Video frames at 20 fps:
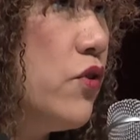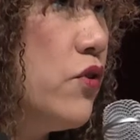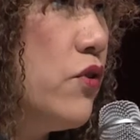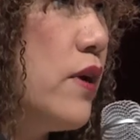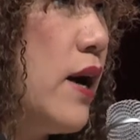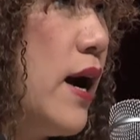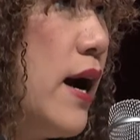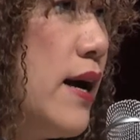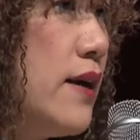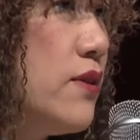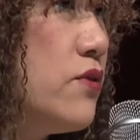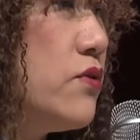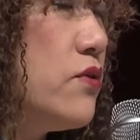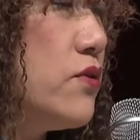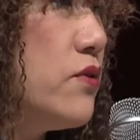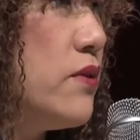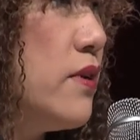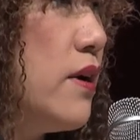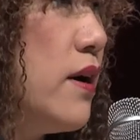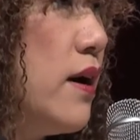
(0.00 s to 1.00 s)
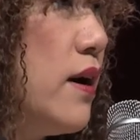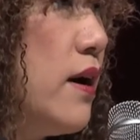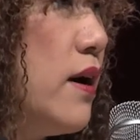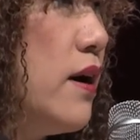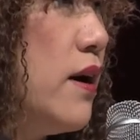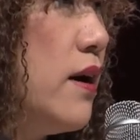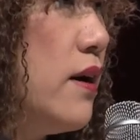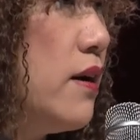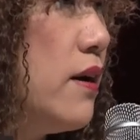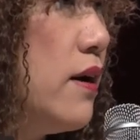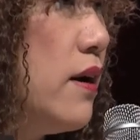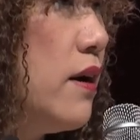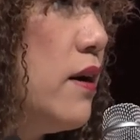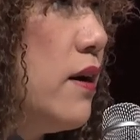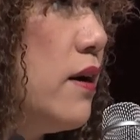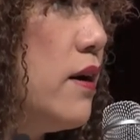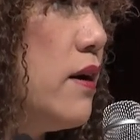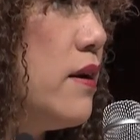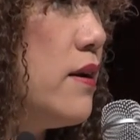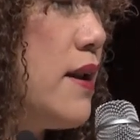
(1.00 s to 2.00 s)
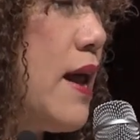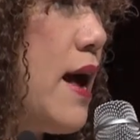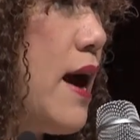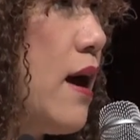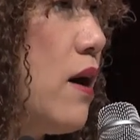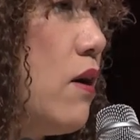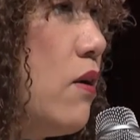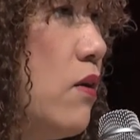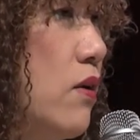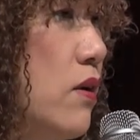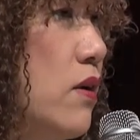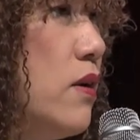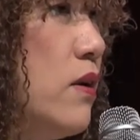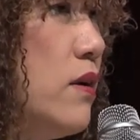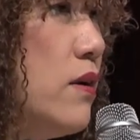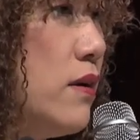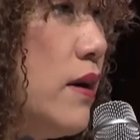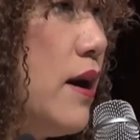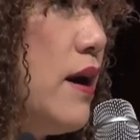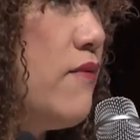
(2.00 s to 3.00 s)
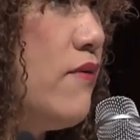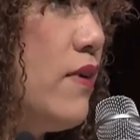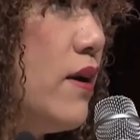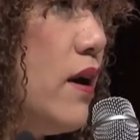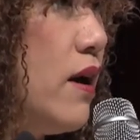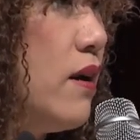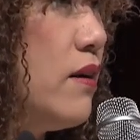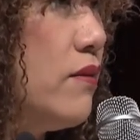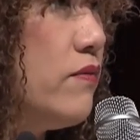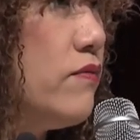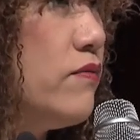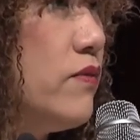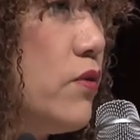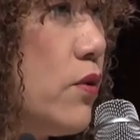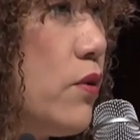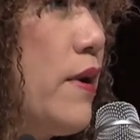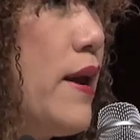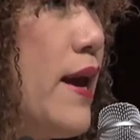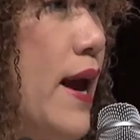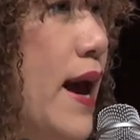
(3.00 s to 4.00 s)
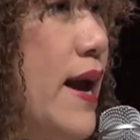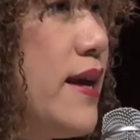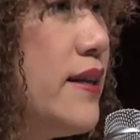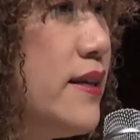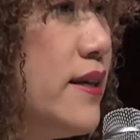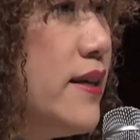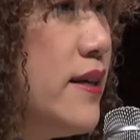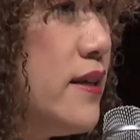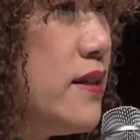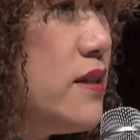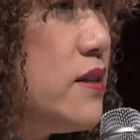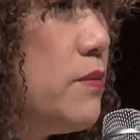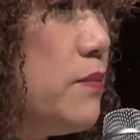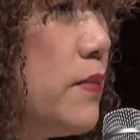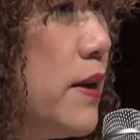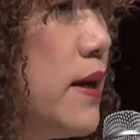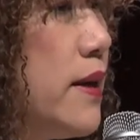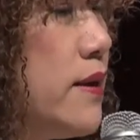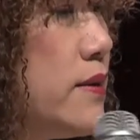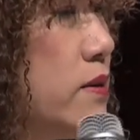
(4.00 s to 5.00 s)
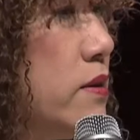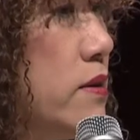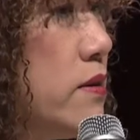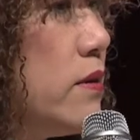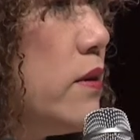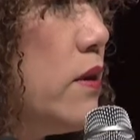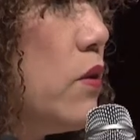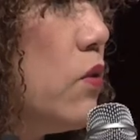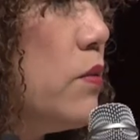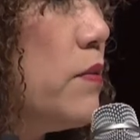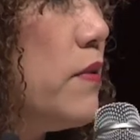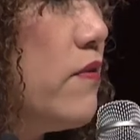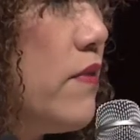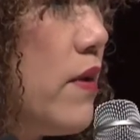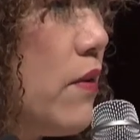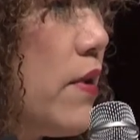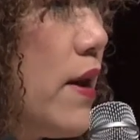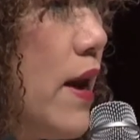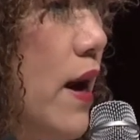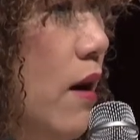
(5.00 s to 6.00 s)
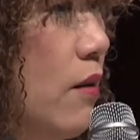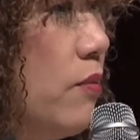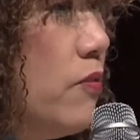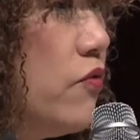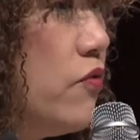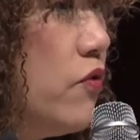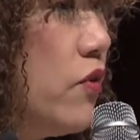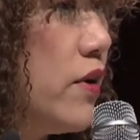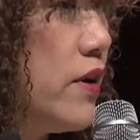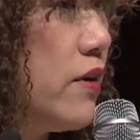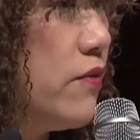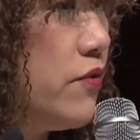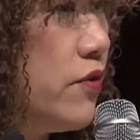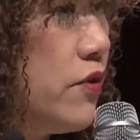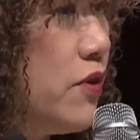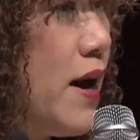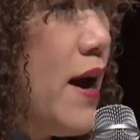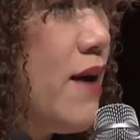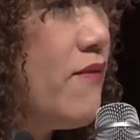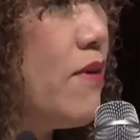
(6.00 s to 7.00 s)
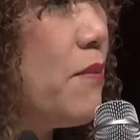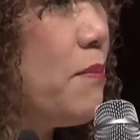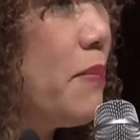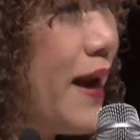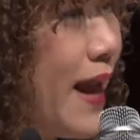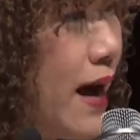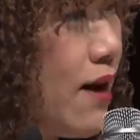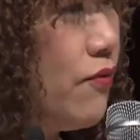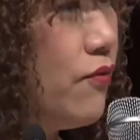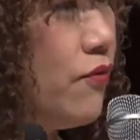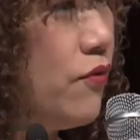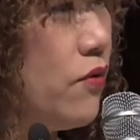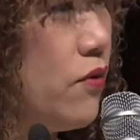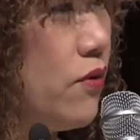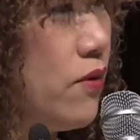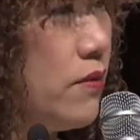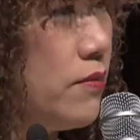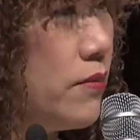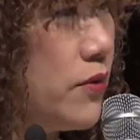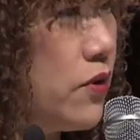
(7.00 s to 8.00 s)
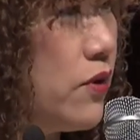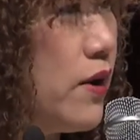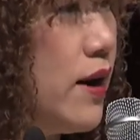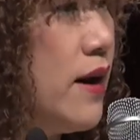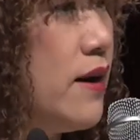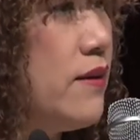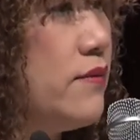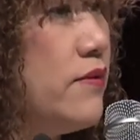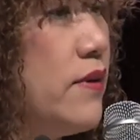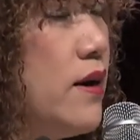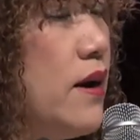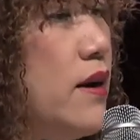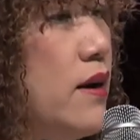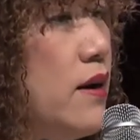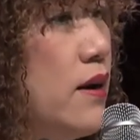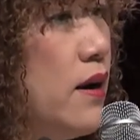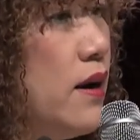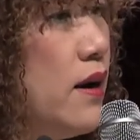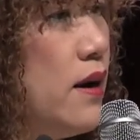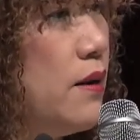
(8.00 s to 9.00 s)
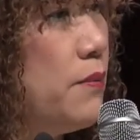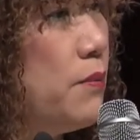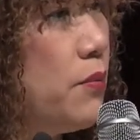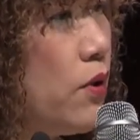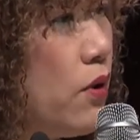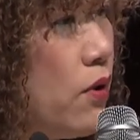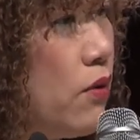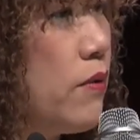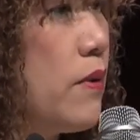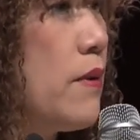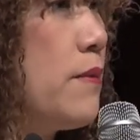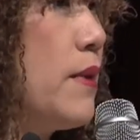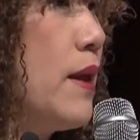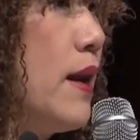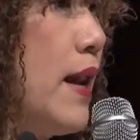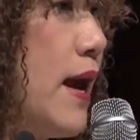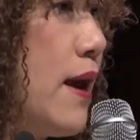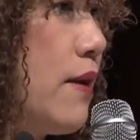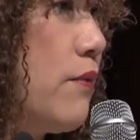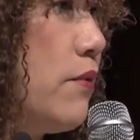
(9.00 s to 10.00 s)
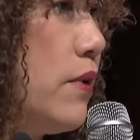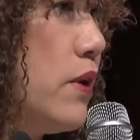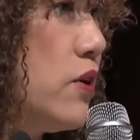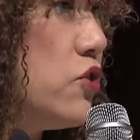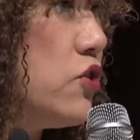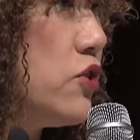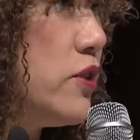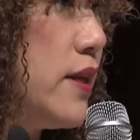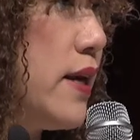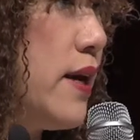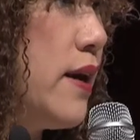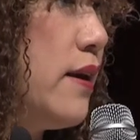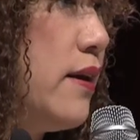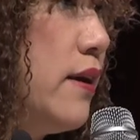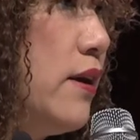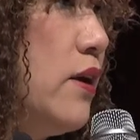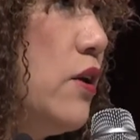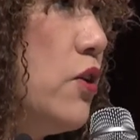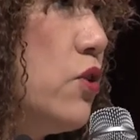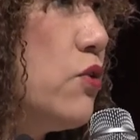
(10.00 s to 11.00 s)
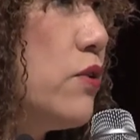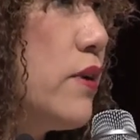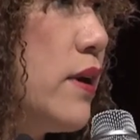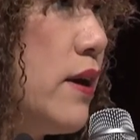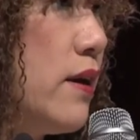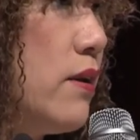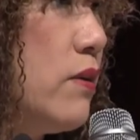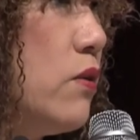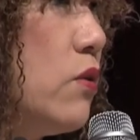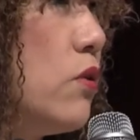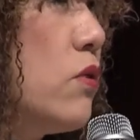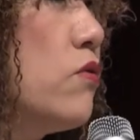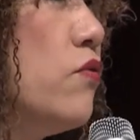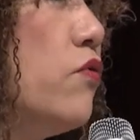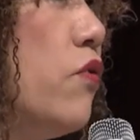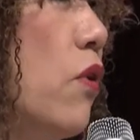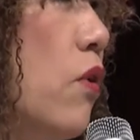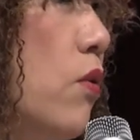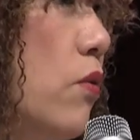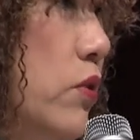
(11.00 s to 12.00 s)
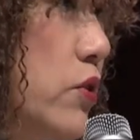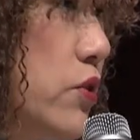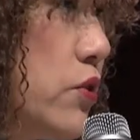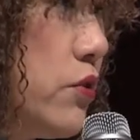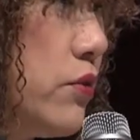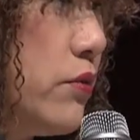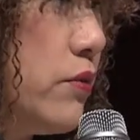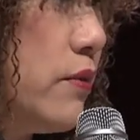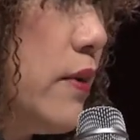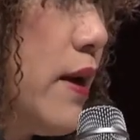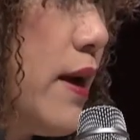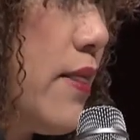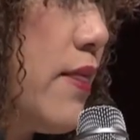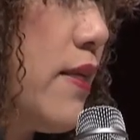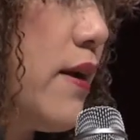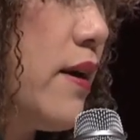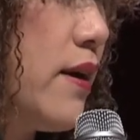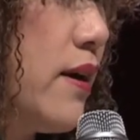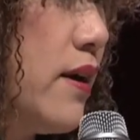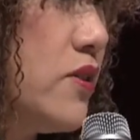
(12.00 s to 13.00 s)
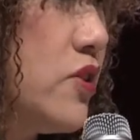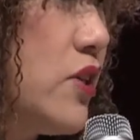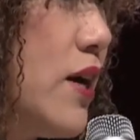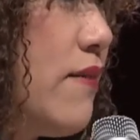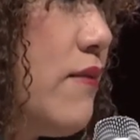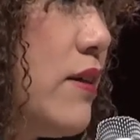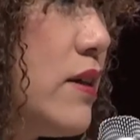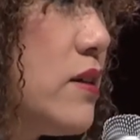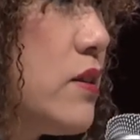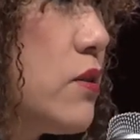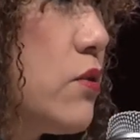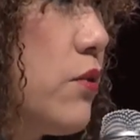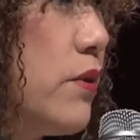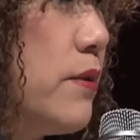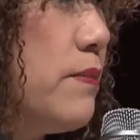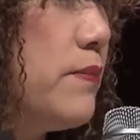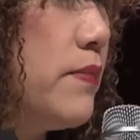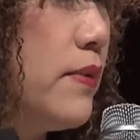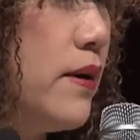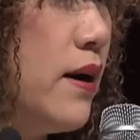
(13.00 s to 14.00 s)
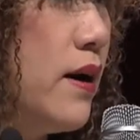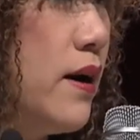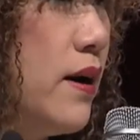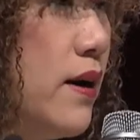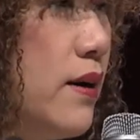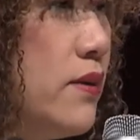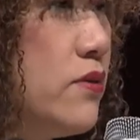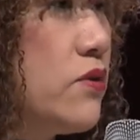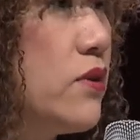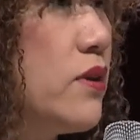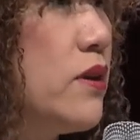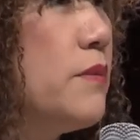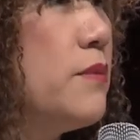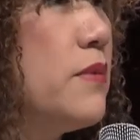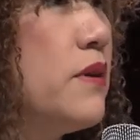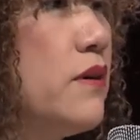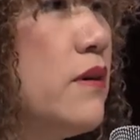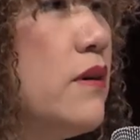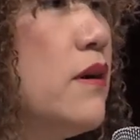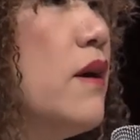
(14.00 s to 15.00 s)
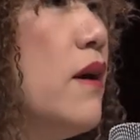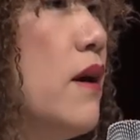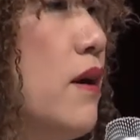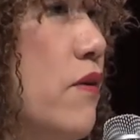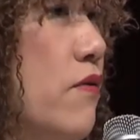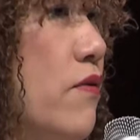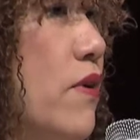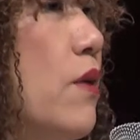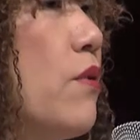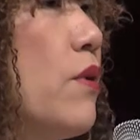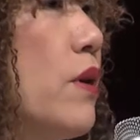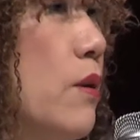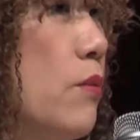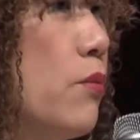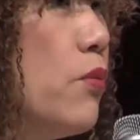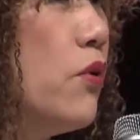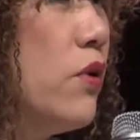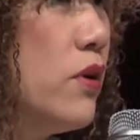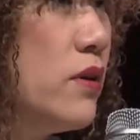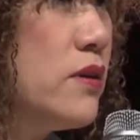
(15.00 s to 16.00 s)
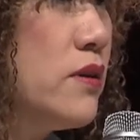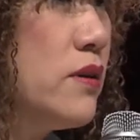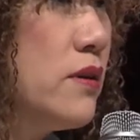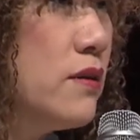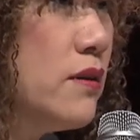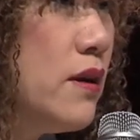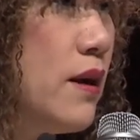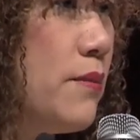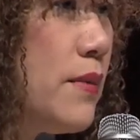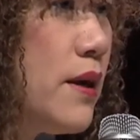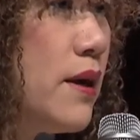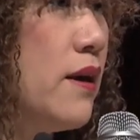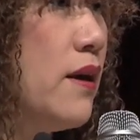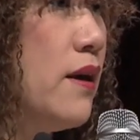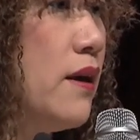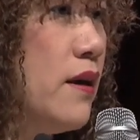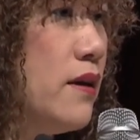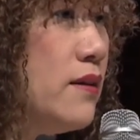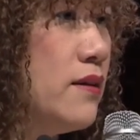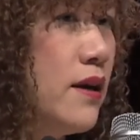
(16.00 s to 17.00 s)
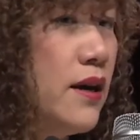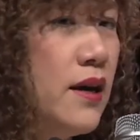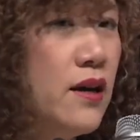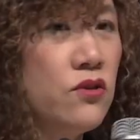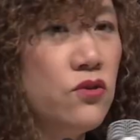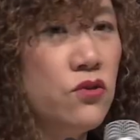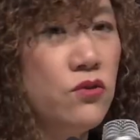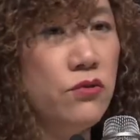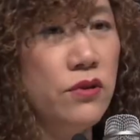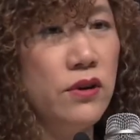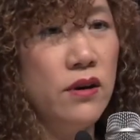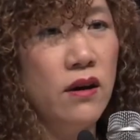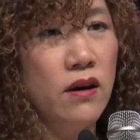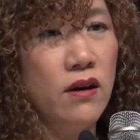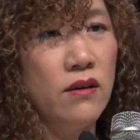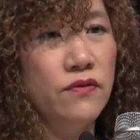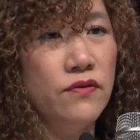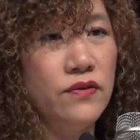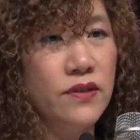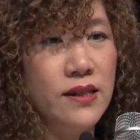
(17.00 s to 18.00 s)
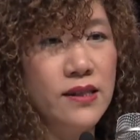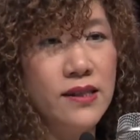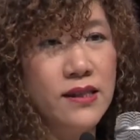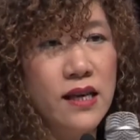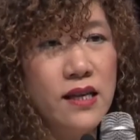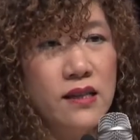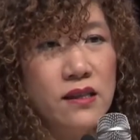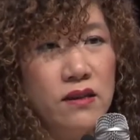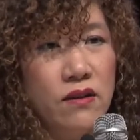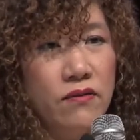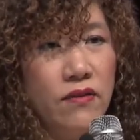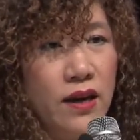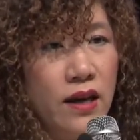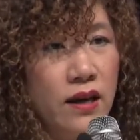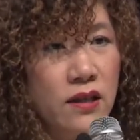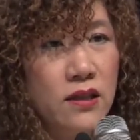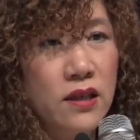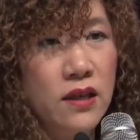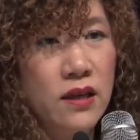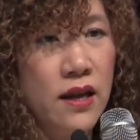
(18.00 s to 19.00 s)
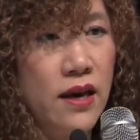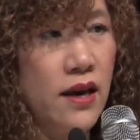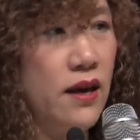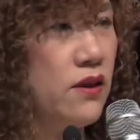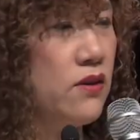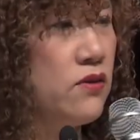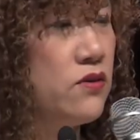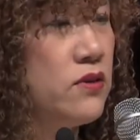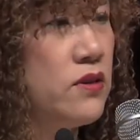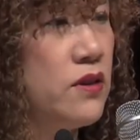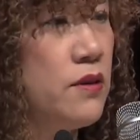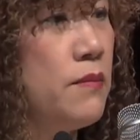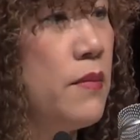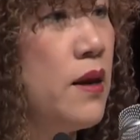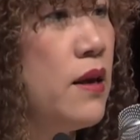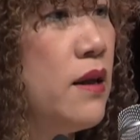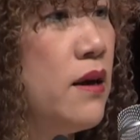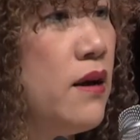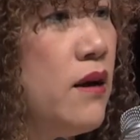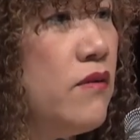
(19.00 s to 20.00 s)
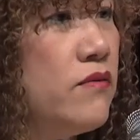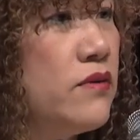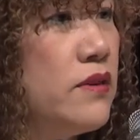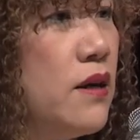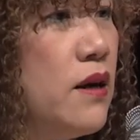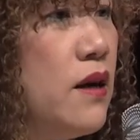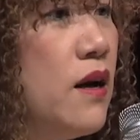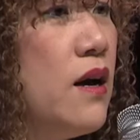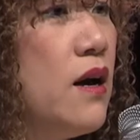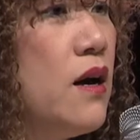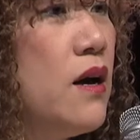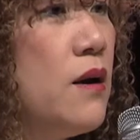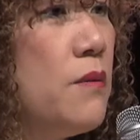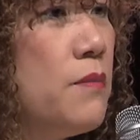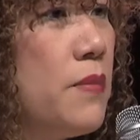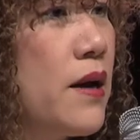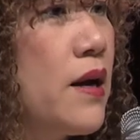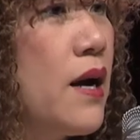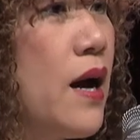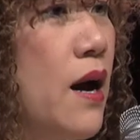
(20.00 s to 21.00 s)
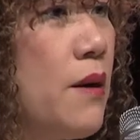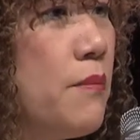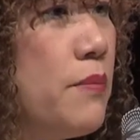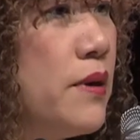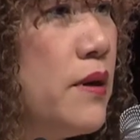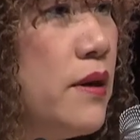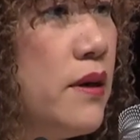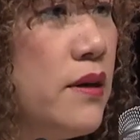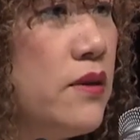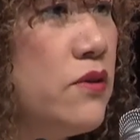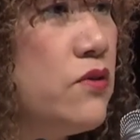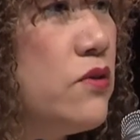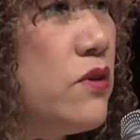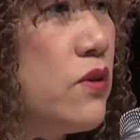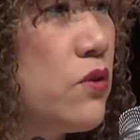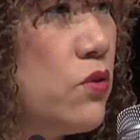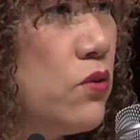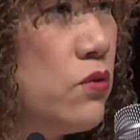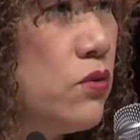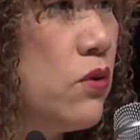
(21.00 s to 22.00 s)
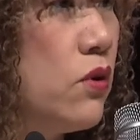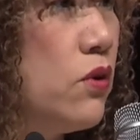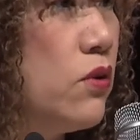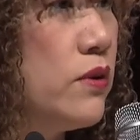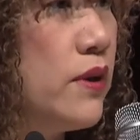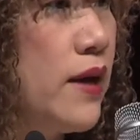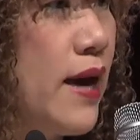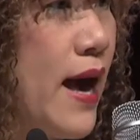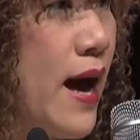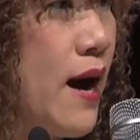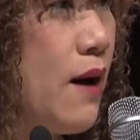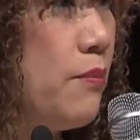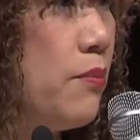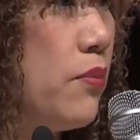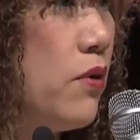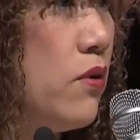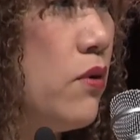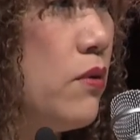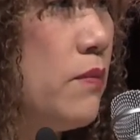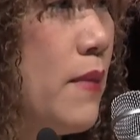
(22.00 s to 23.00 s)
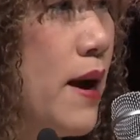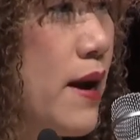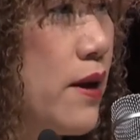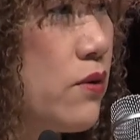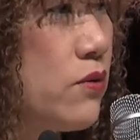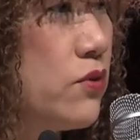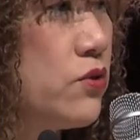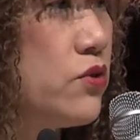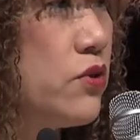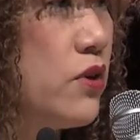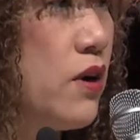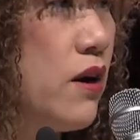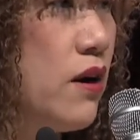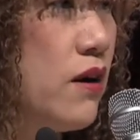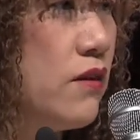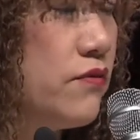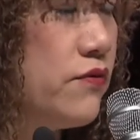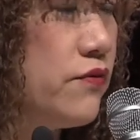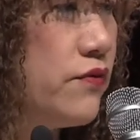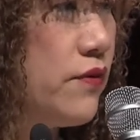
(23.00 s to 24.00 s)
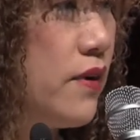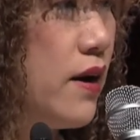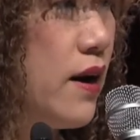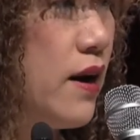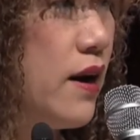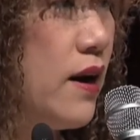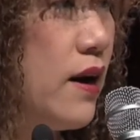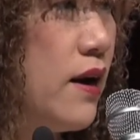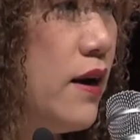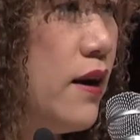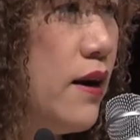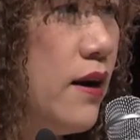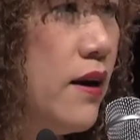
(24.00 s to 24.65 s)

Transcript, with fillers: you guys uh, now have a lot of great ideas, but it's, it will be very helpful if you have a platform, you have a, a programming language that you can look forward to. I think uh, JavaScript uh, is going to be very important. I mean, the history of success of the internet, you see many of the big companies, the Google, the Apple, Microsoft, uh,